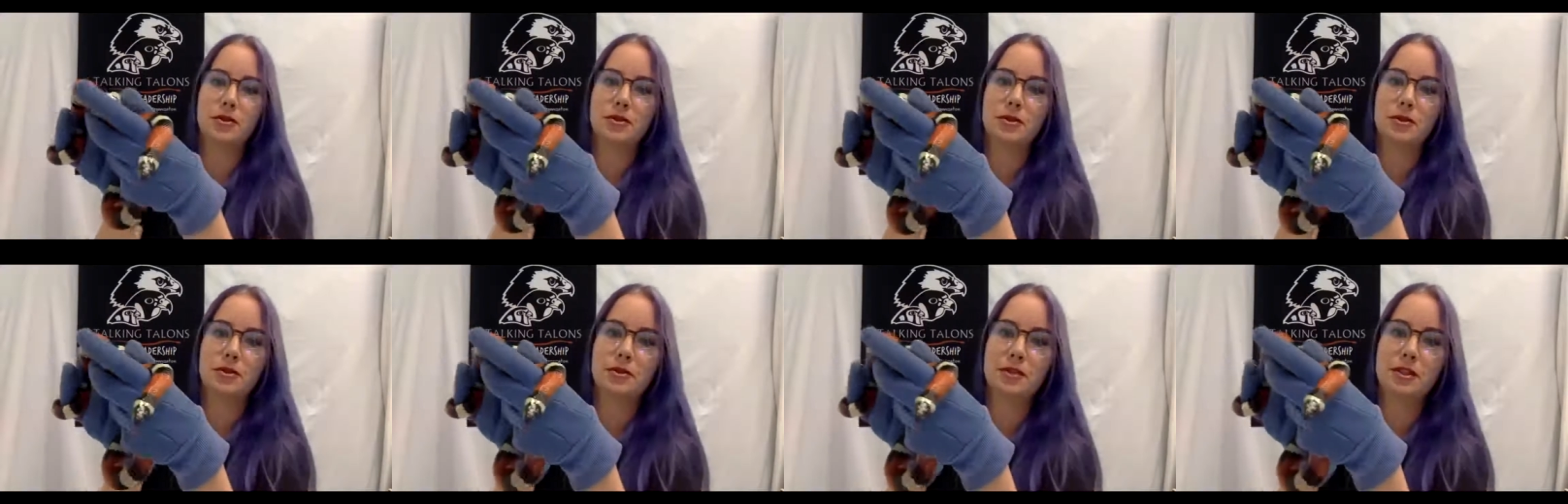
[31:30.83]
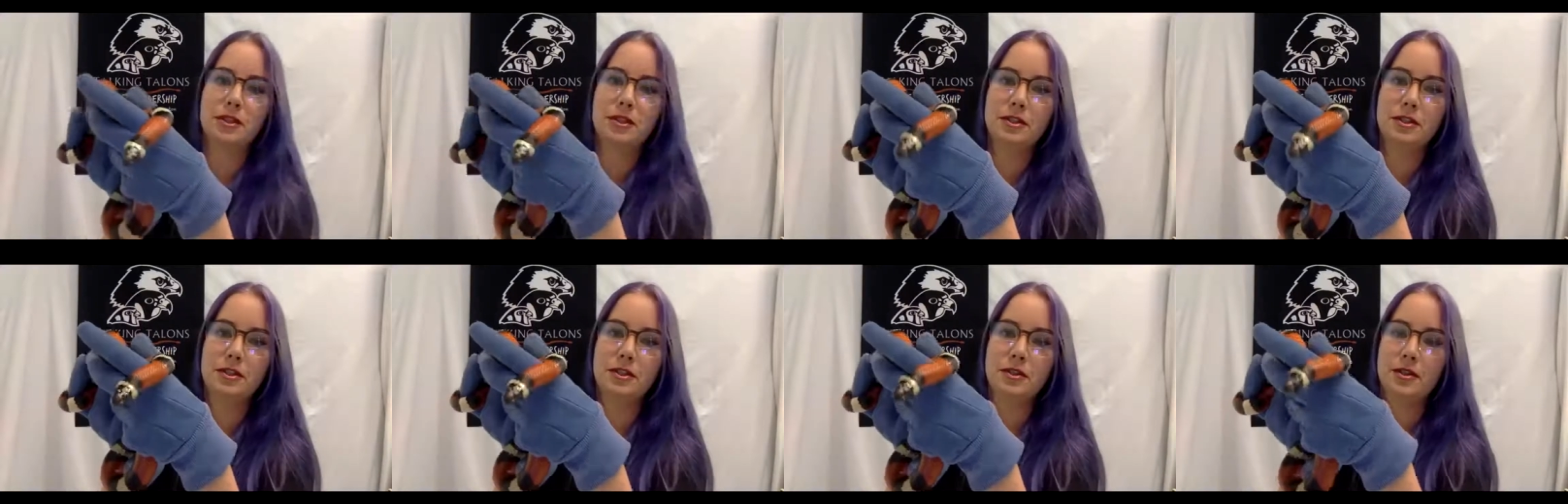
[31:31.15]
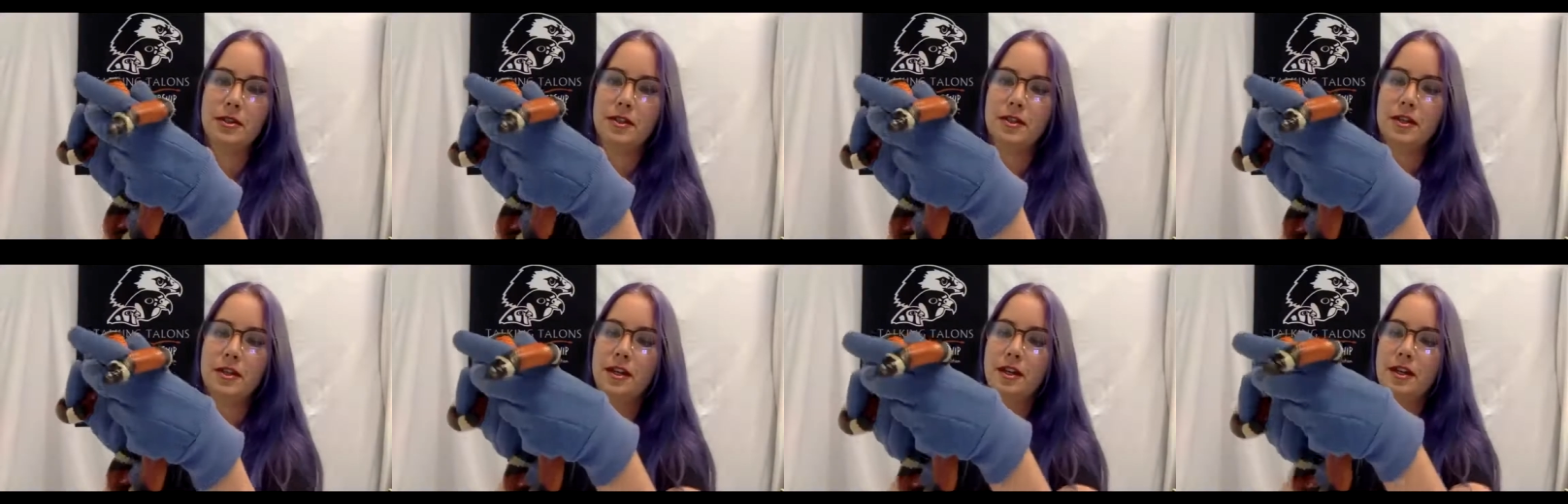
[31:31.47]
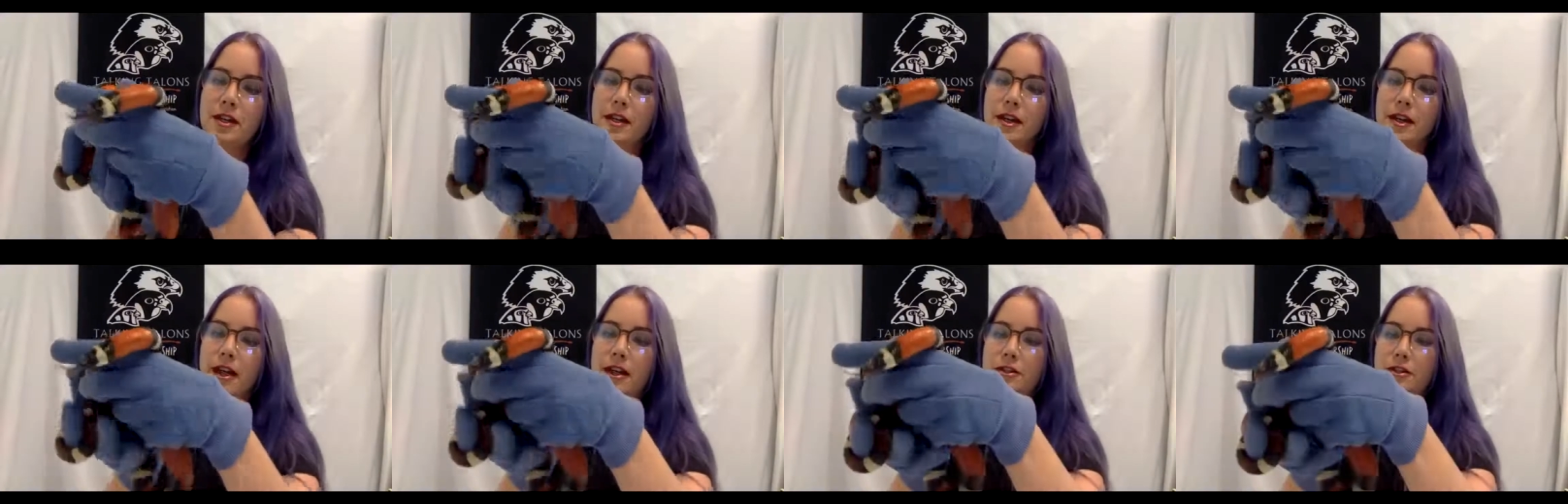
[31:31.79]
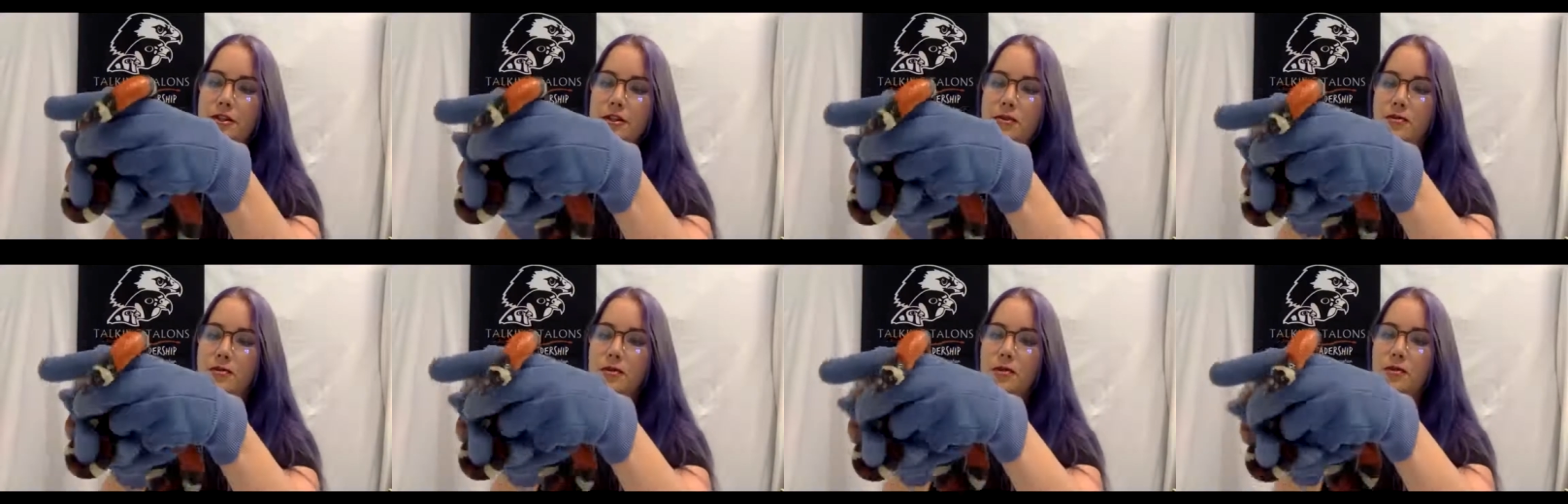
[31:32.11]
So she still
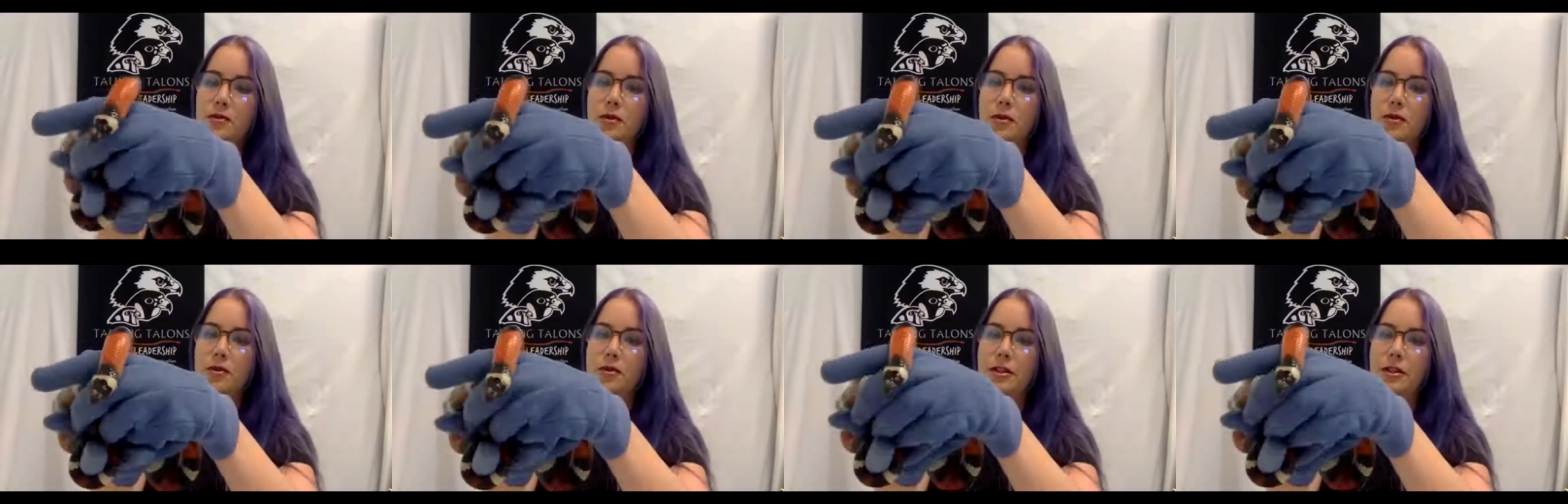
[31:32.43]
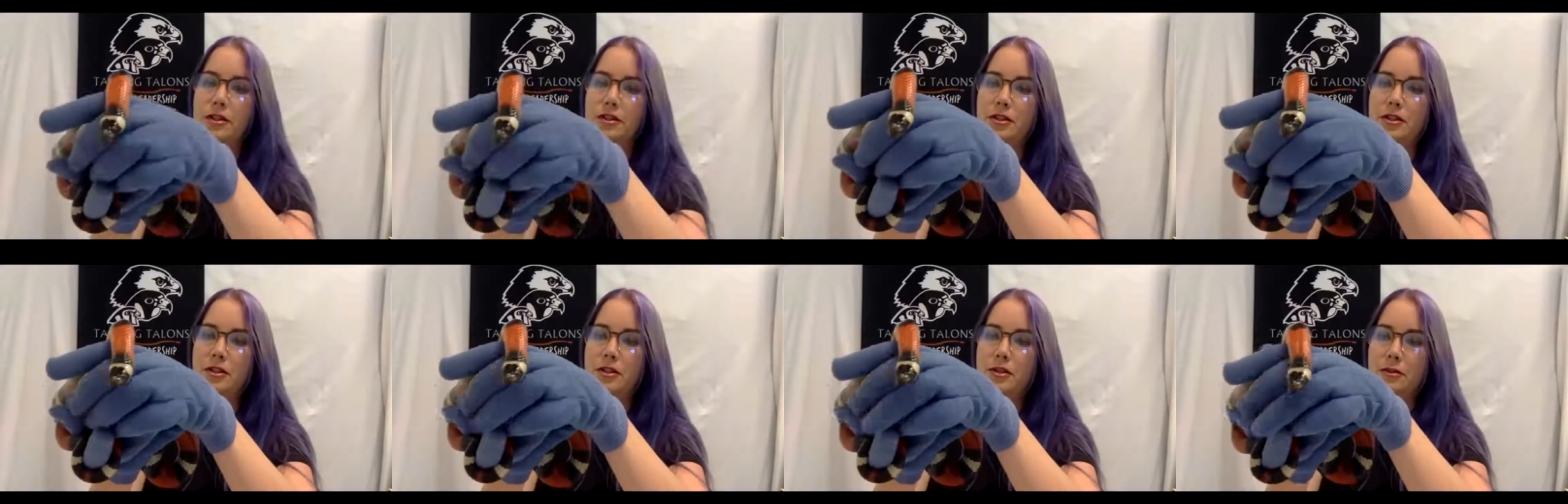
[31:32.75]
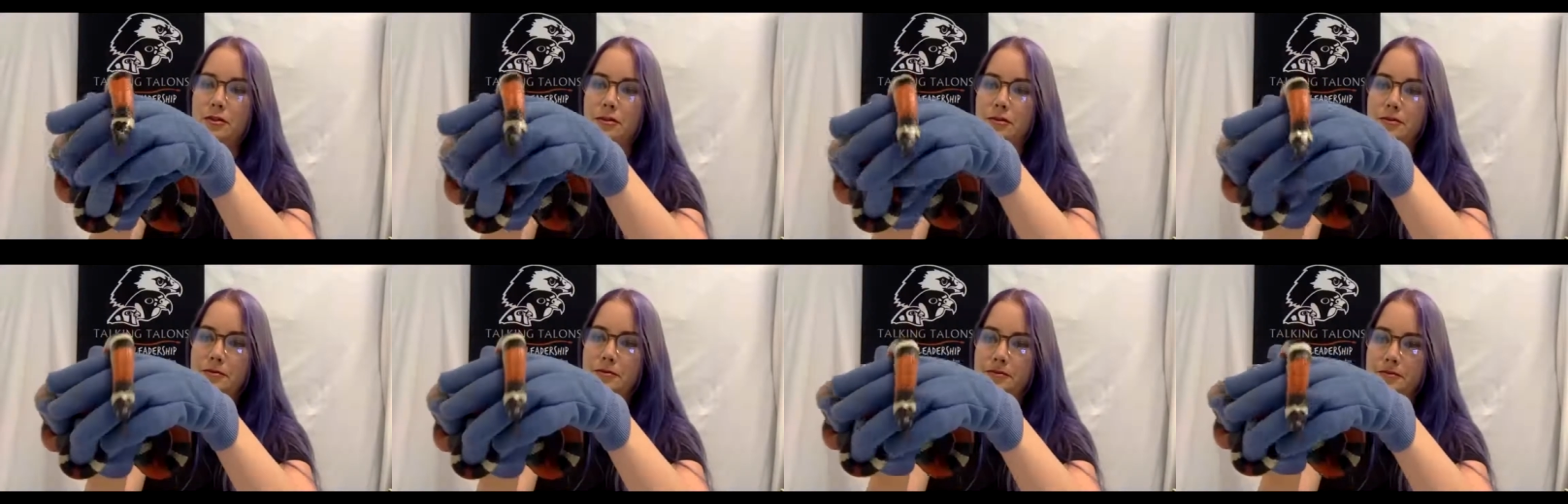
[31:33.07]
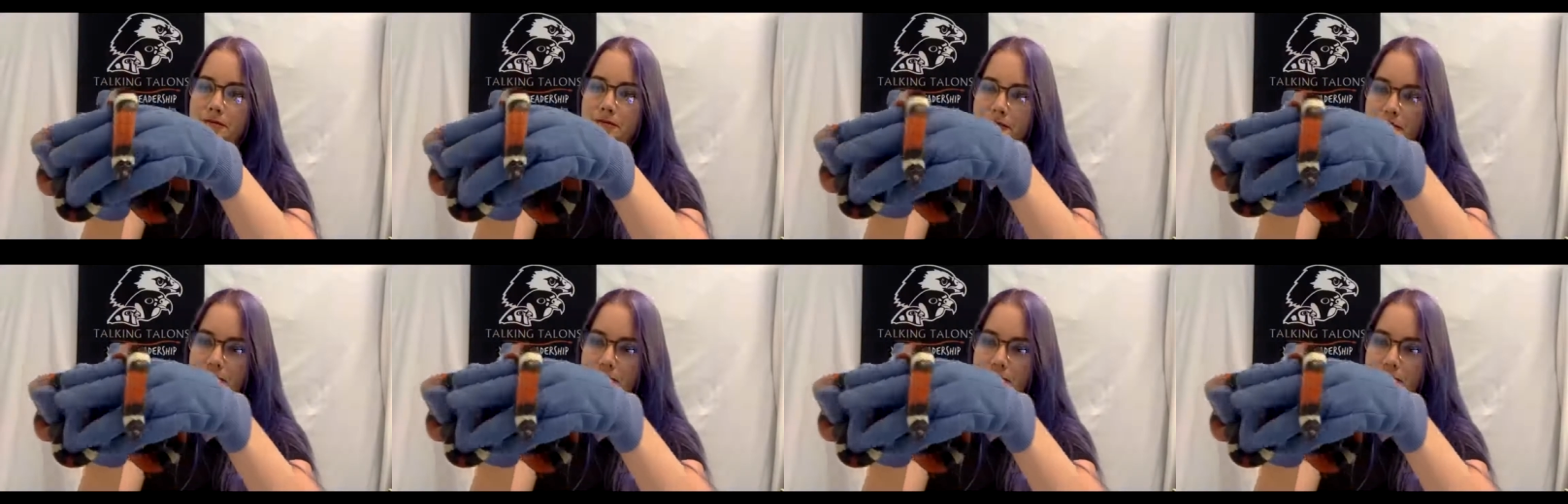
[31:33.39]
has some growing to do.